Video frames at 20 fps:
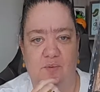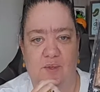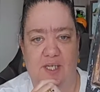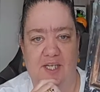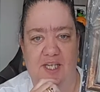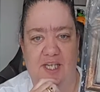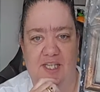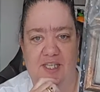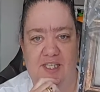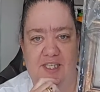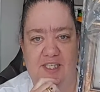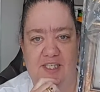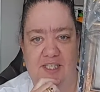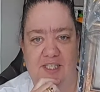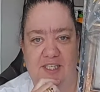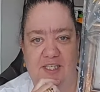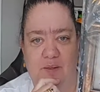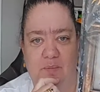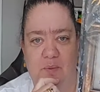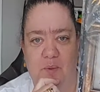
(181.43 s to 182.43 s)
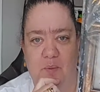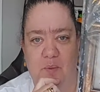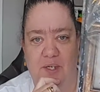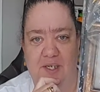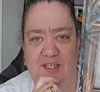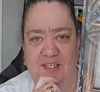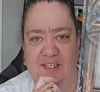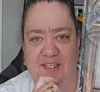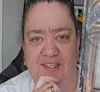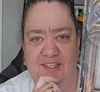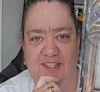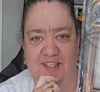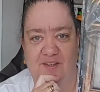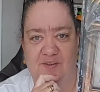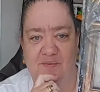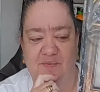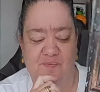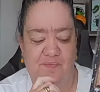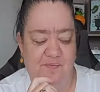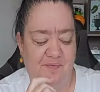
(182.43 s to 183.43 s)
week, and this is number 1. So,
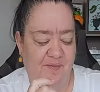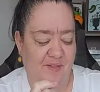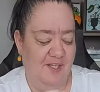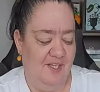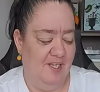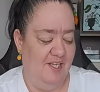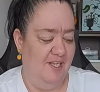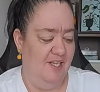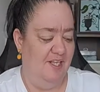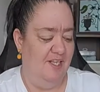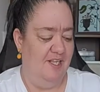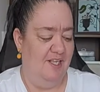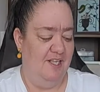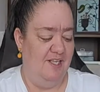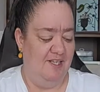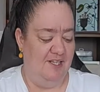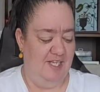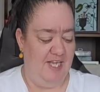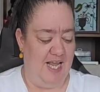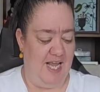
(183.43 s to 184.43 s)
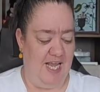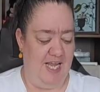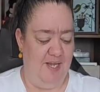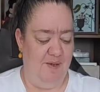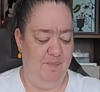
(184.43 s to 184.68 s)
yay.